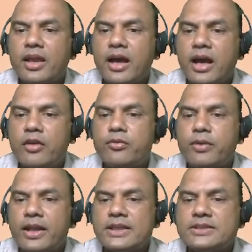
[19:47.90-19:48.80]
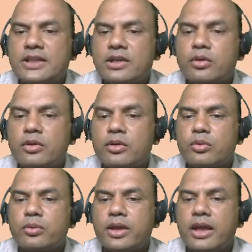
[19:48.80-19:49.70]
I am financing
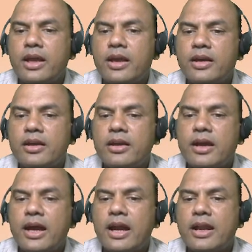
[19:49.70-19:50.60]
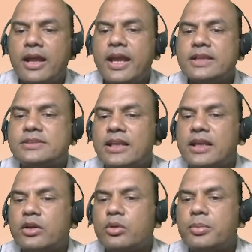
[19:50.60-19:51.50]
to A and A is
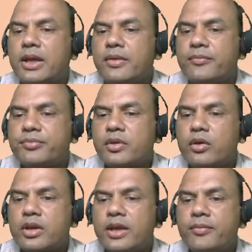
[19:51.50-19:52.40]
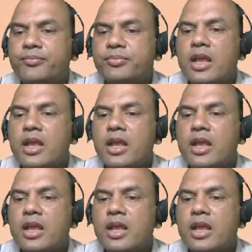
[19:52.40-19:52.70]
selling to B. Okay.